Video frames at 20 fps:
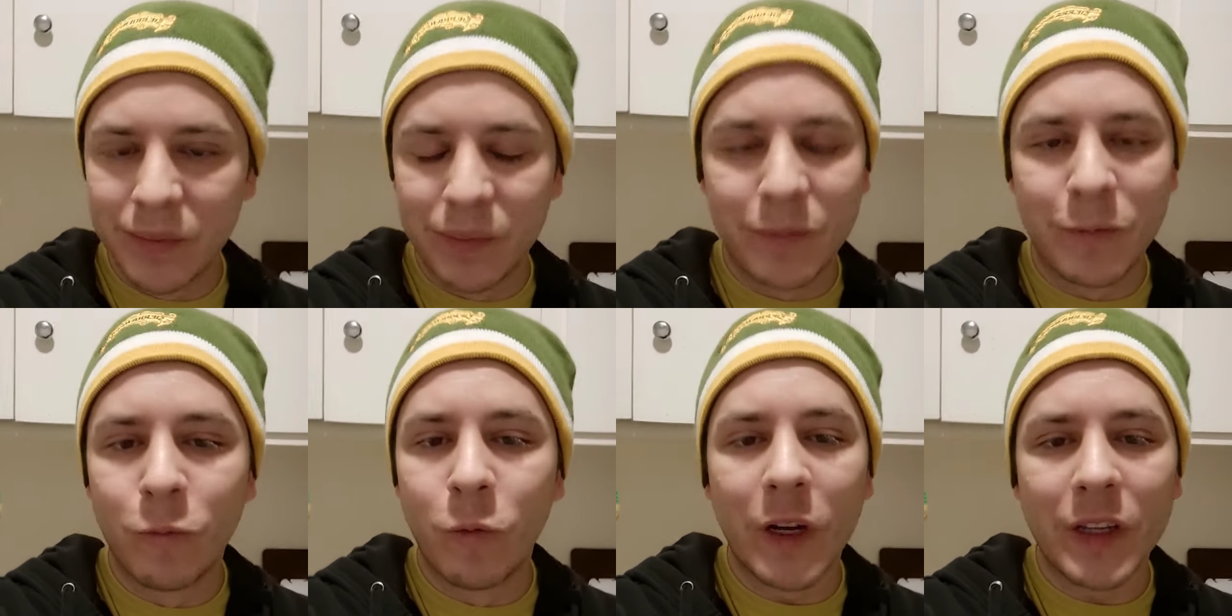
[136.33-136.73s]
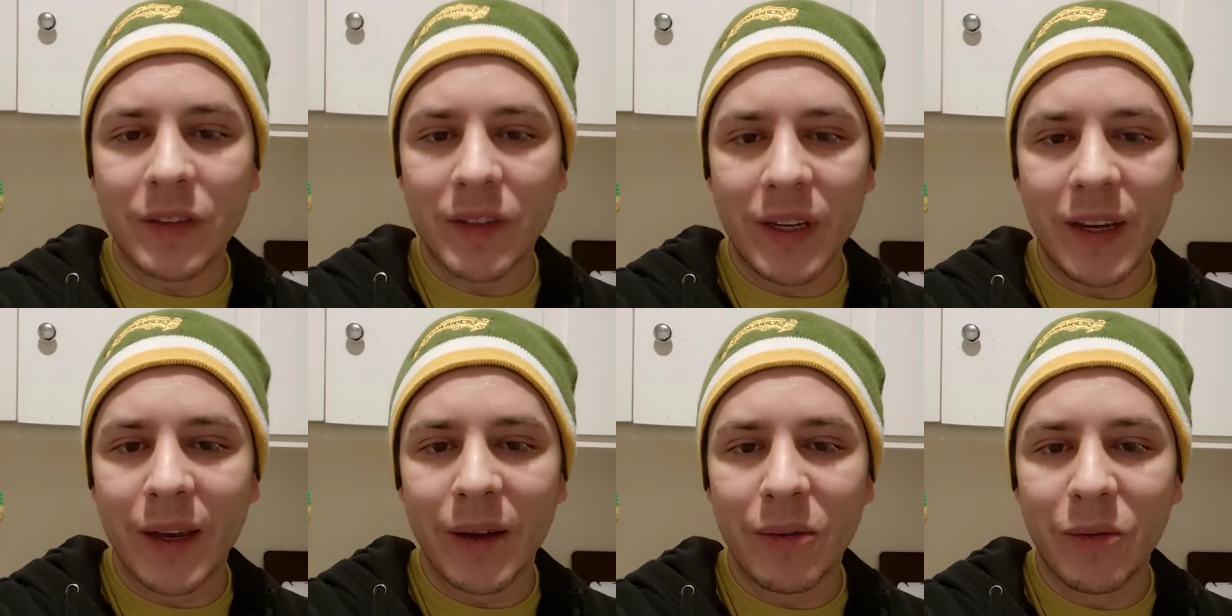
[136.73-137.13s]
Once
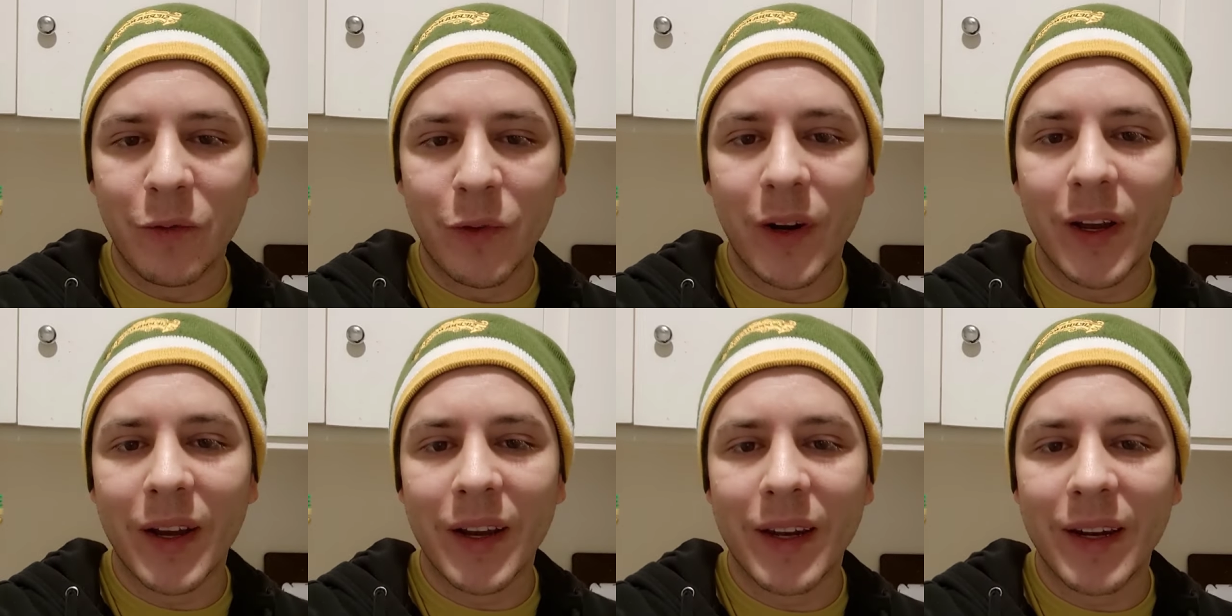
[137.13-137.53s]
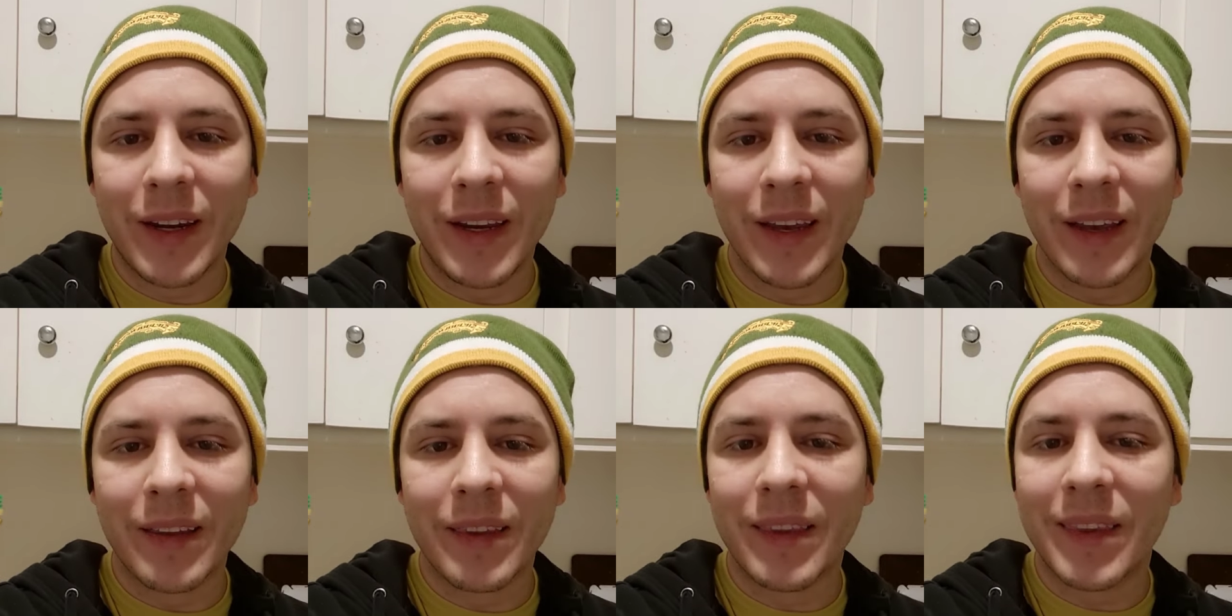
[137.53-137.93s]
again, we're not going to
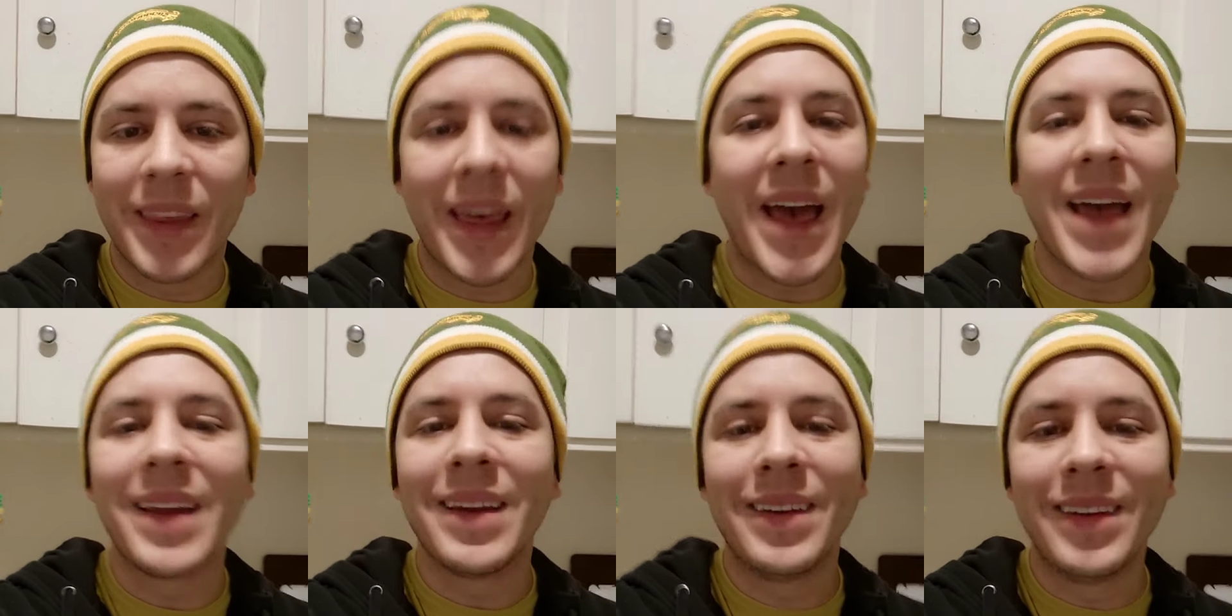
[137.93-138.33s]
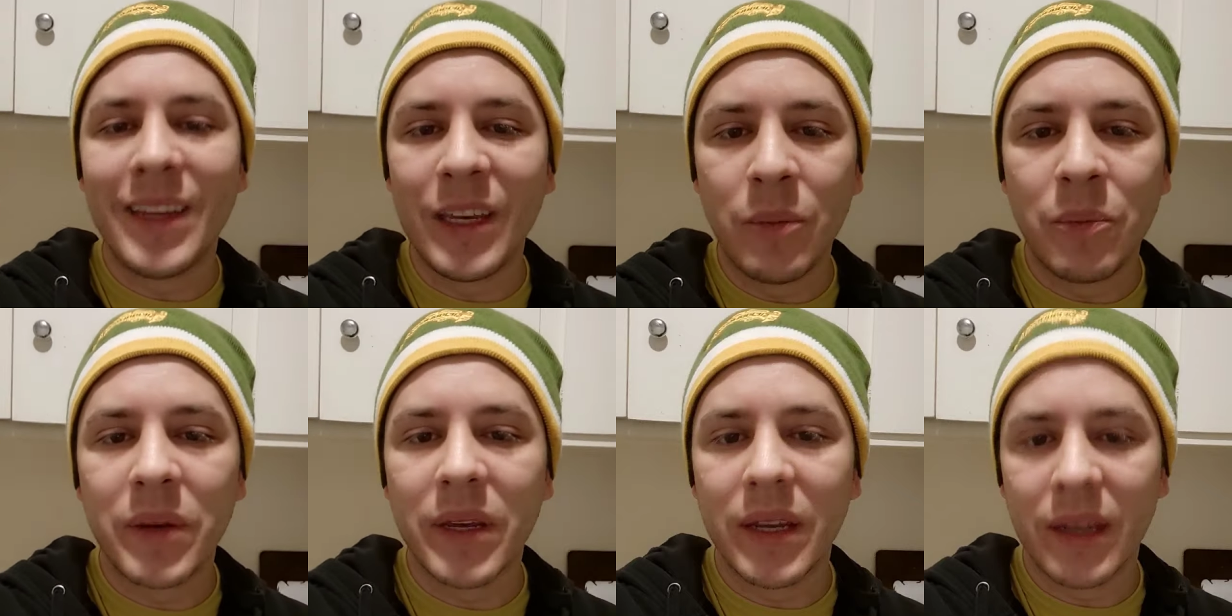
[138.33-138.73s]
get that
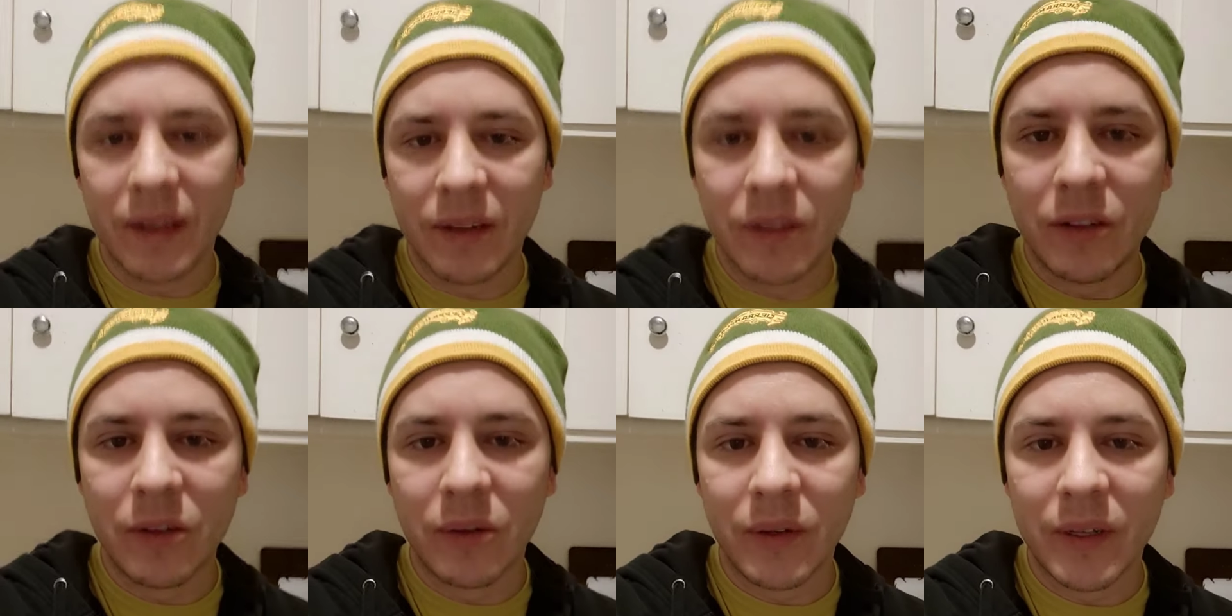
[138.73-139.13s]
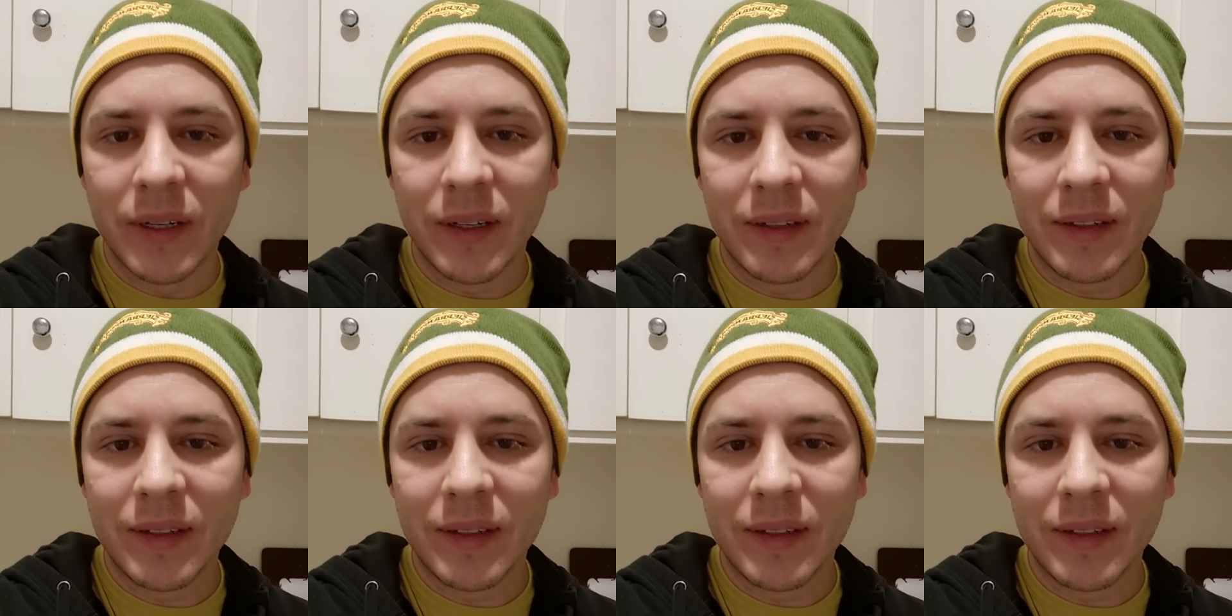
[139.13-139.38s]
deep into it.